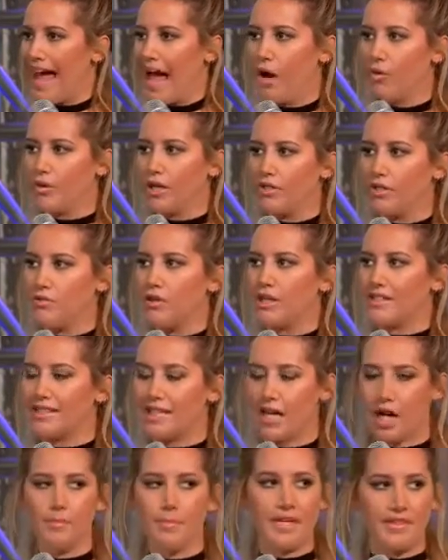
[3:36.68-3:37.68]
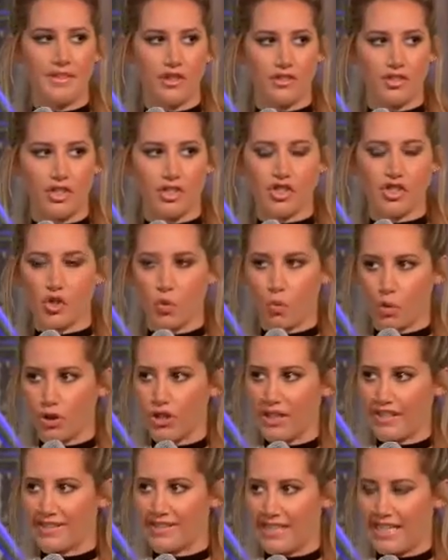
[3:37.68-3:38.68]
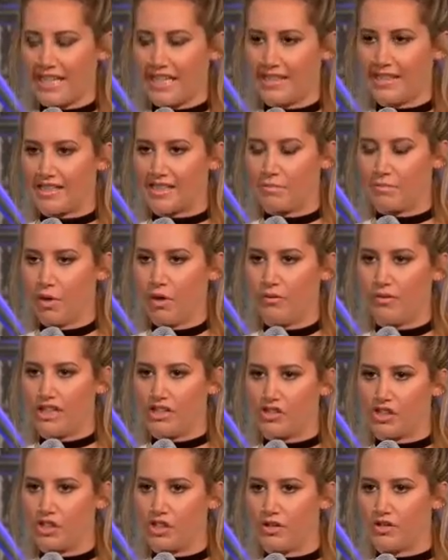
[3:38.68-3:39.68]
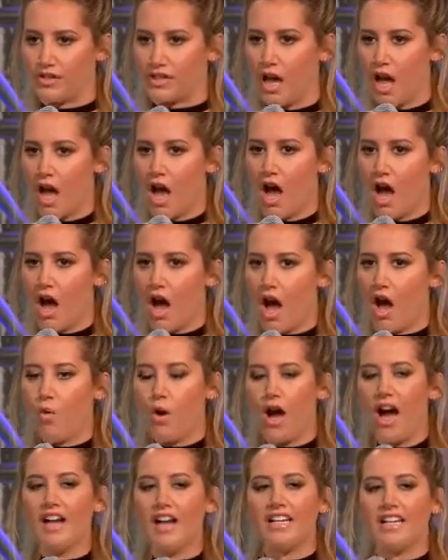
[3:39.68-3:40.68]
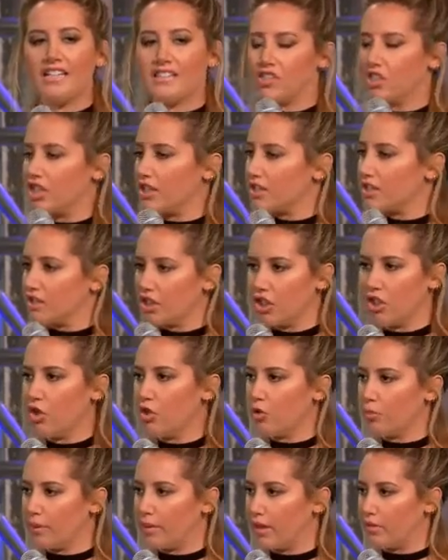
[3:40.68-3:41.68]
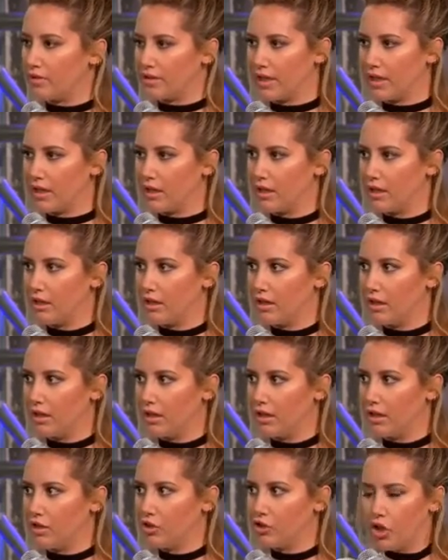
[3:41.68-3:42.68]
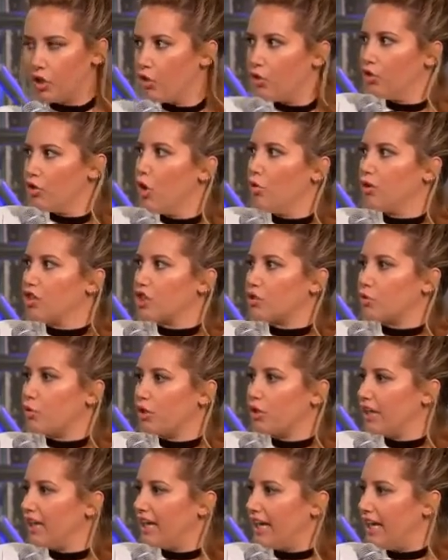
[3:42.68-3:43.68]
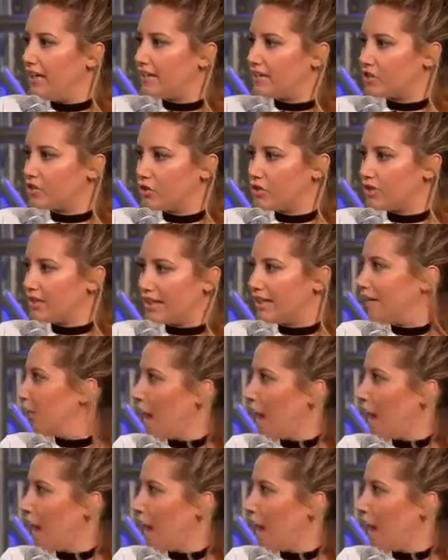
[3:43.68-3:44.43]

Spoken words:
how can you not tell me there's a squirting scene in this movie? And she goes, oh, honey, it's just lube. And I was like, you don't know what squirting is. So it's like,